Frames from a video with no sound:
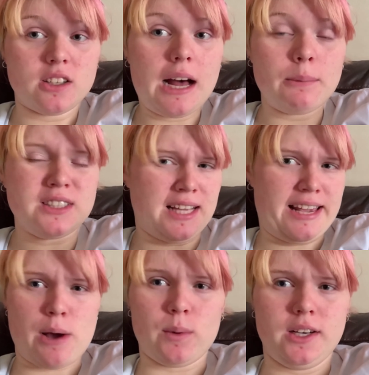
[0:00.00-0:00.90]
I was like
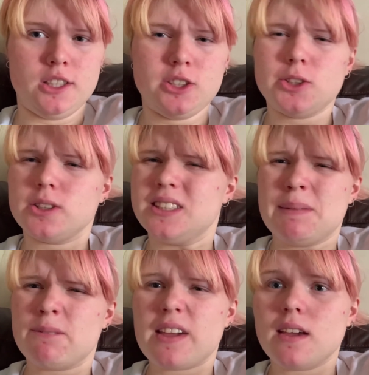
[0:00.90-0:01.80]
at 100 or
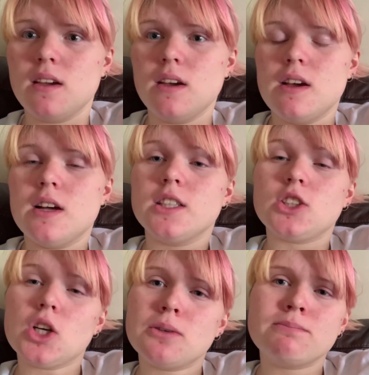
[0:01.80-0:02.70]
something.
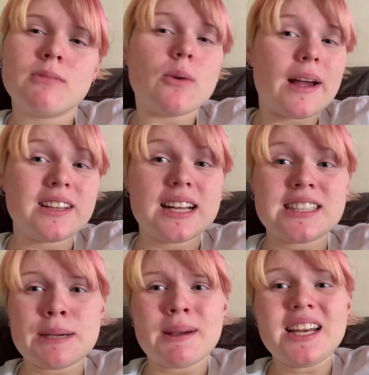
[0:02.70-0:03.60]
So around that
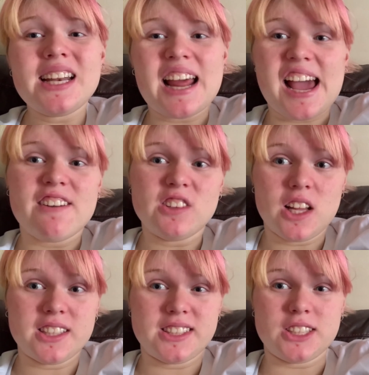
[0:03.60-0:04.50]
time, I didn't have a
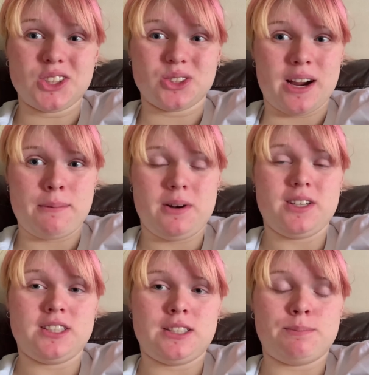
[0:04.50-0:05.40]
lot of
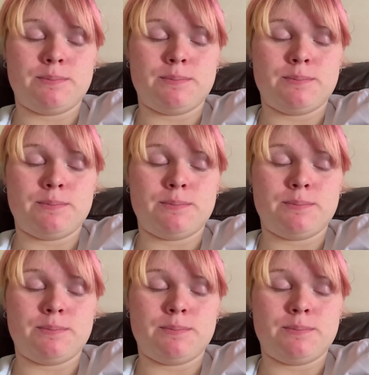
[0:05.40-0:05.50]
subscribers.